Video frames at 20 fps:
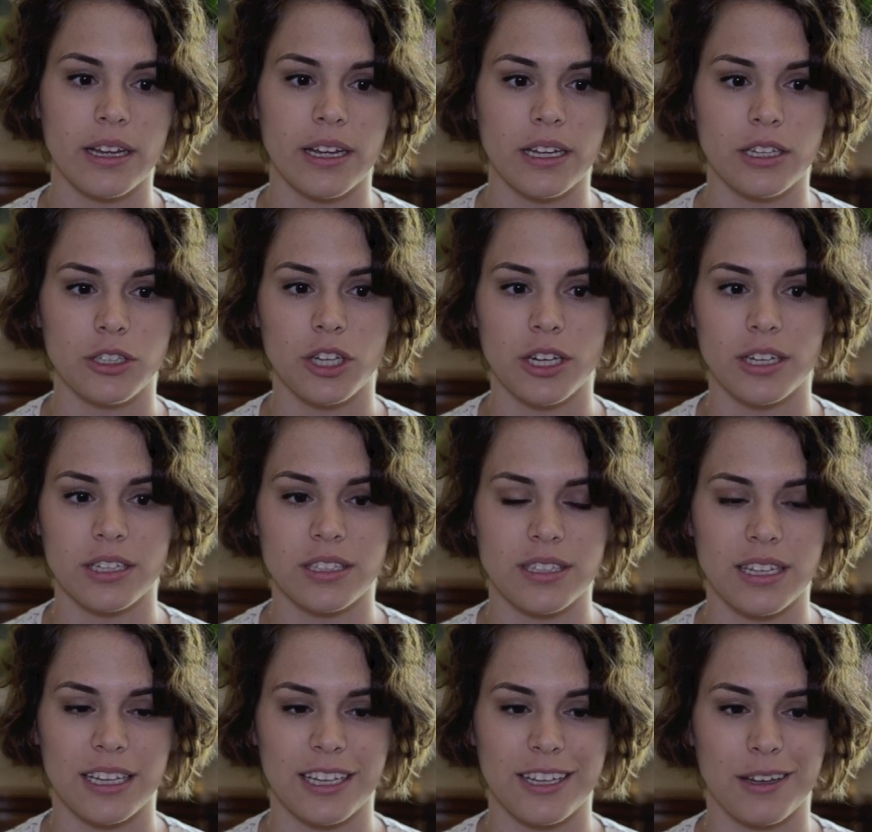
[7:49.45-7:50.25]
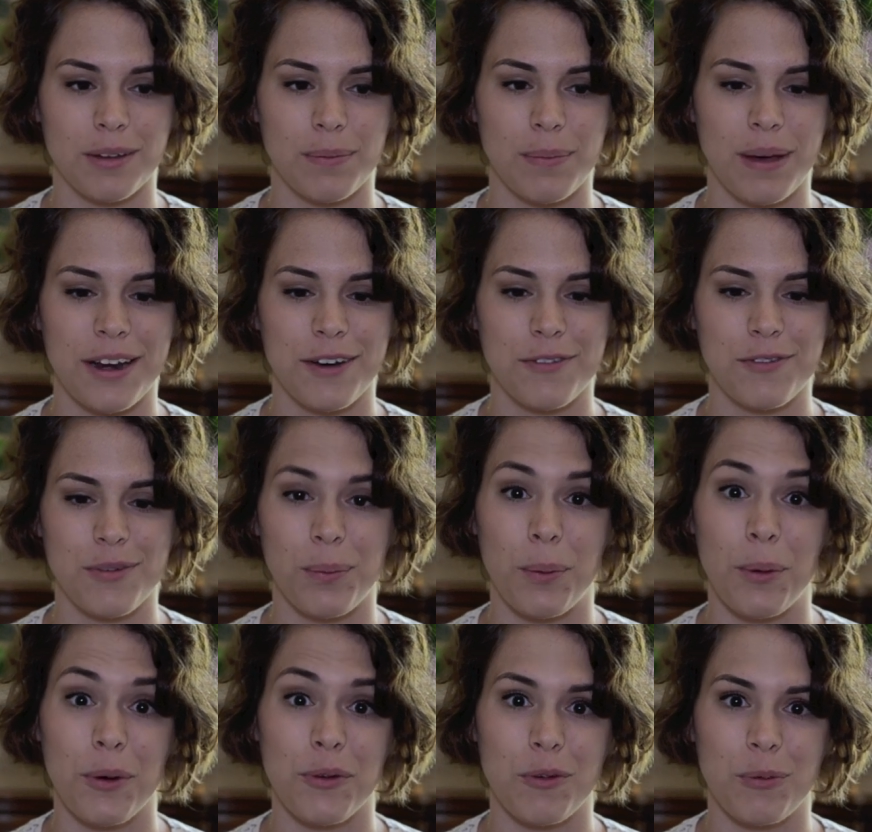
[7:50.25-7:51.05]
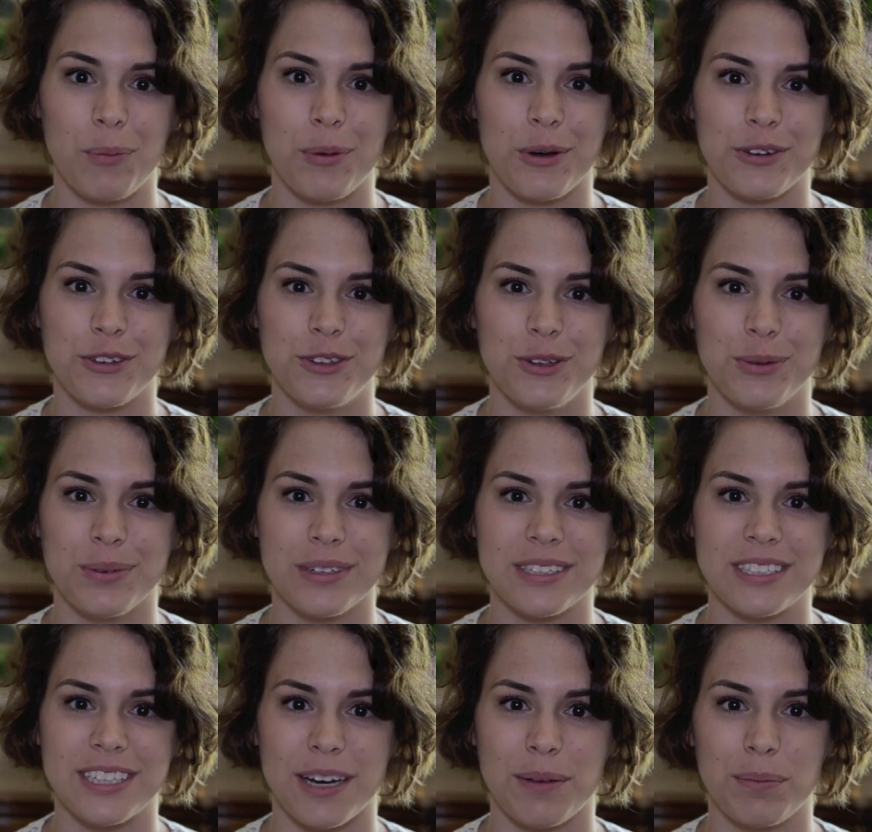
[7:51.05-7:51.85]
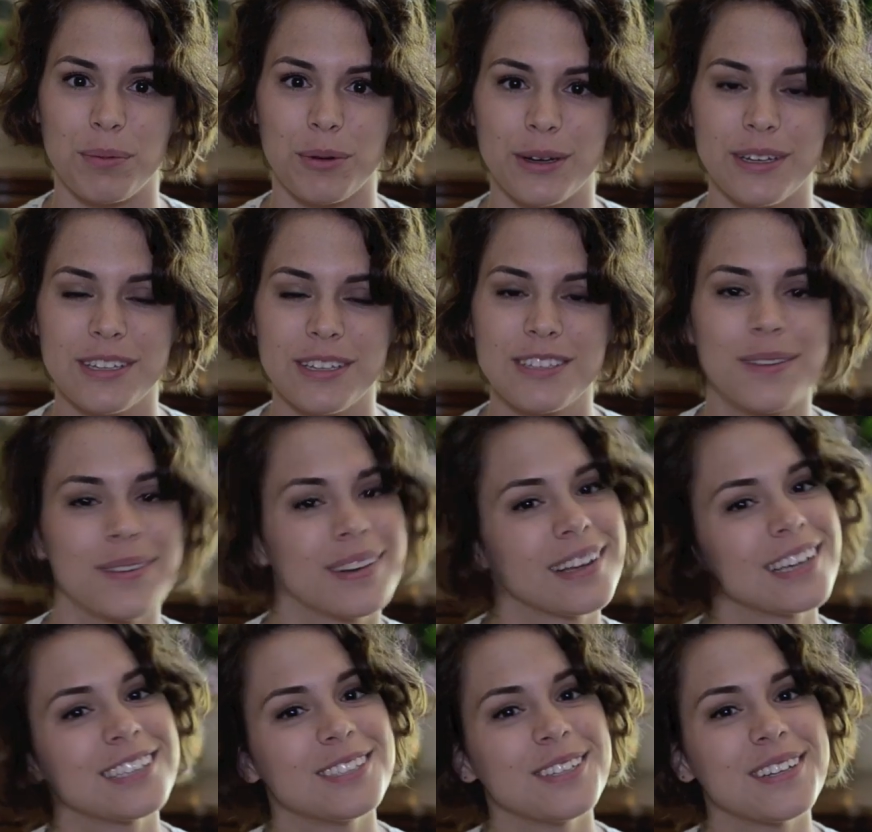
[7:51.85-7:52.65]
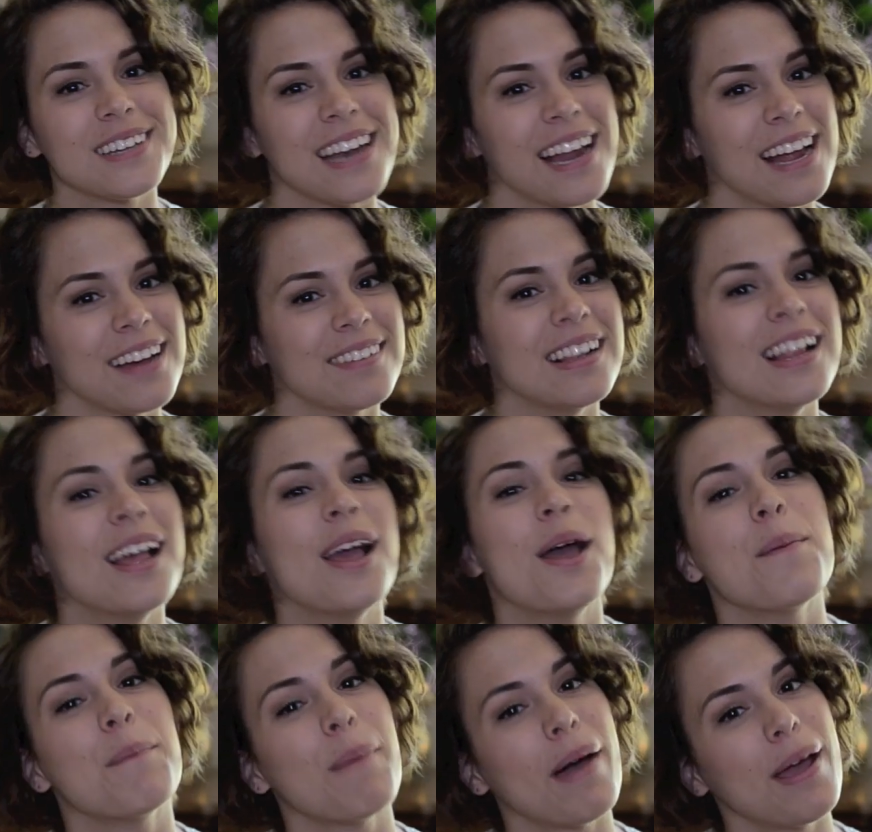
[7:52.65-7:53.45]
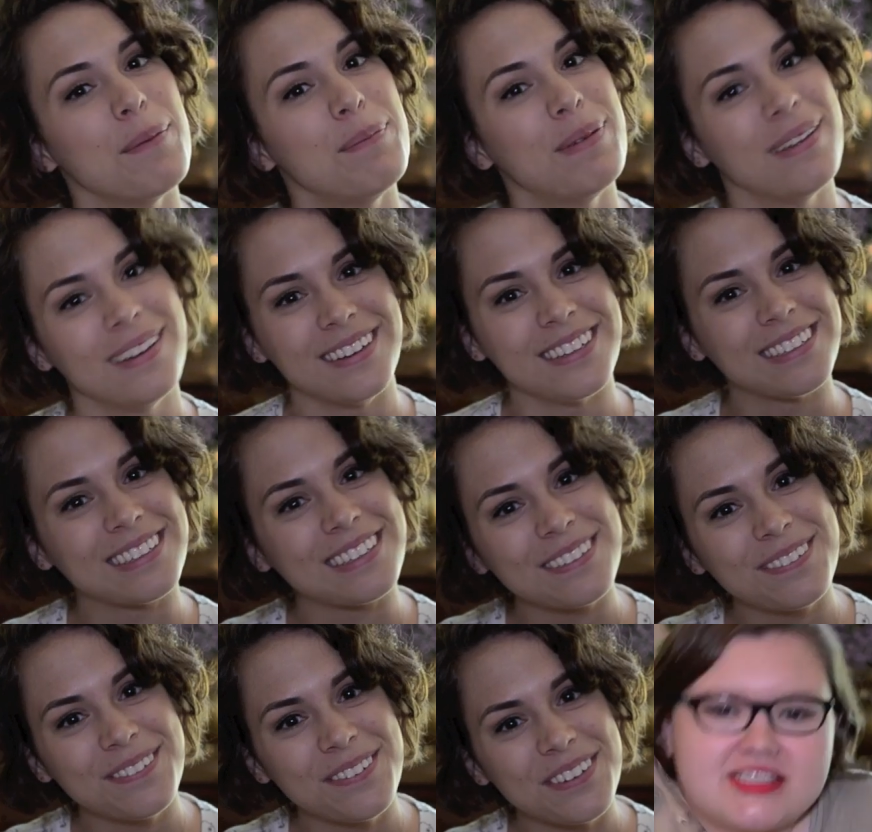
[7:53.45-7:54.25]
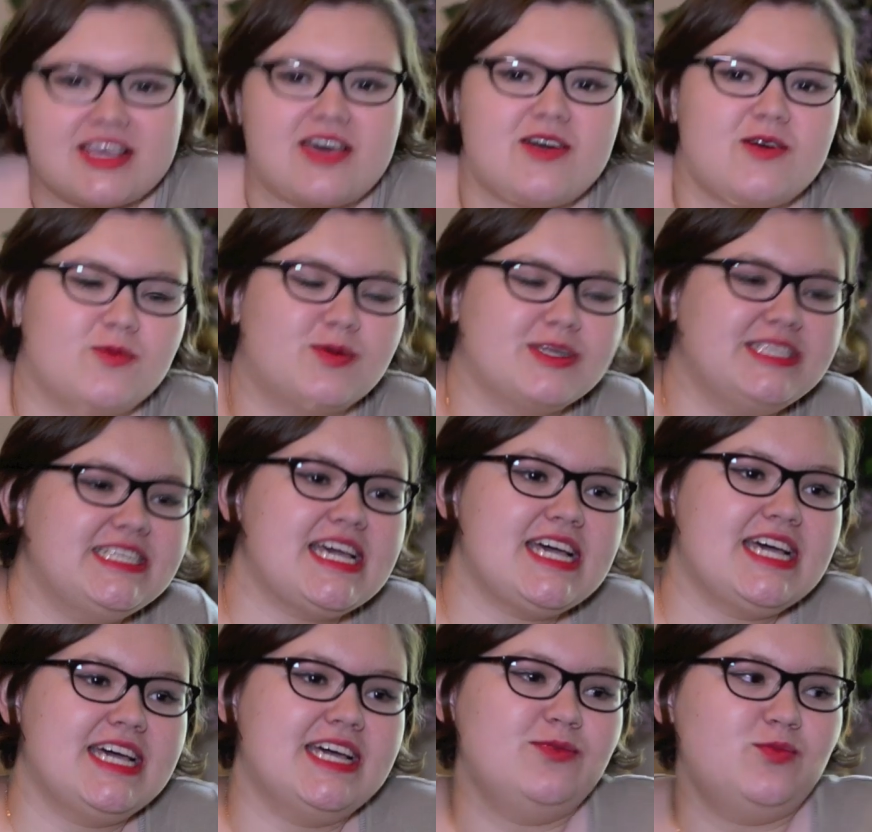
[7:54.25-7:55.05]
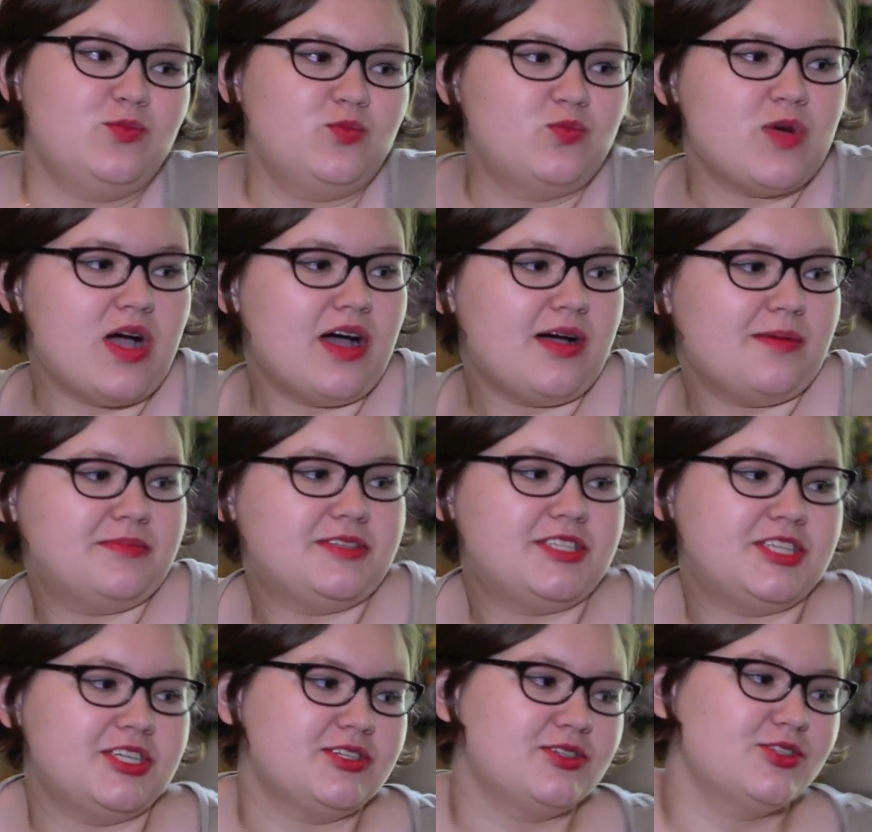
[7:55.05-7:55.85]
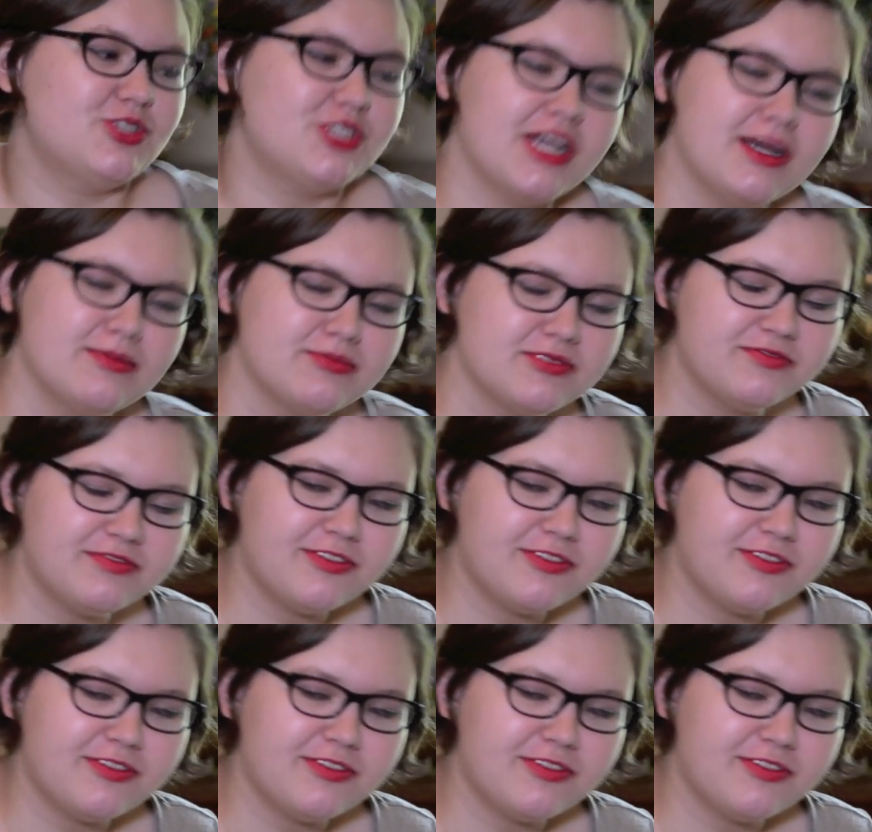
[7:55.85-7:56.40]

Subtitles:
And Jenna's thinking about it from more of a booktuber standpoint. So I guess you can have my opinion for this. So we're done up to chapter